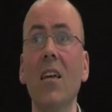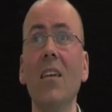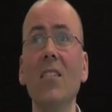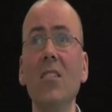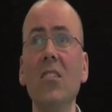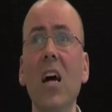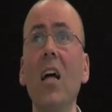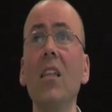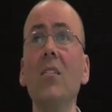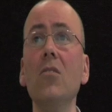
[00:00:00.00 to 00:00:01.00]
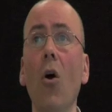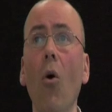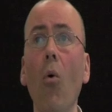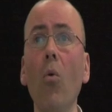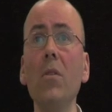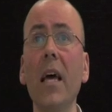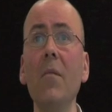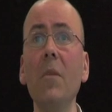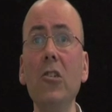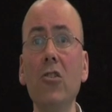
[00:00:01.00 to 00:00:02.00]
Stalin's old
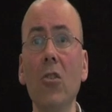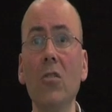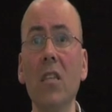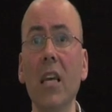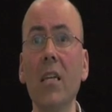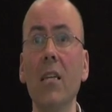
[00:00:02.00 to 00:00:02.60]
enemy Trotsky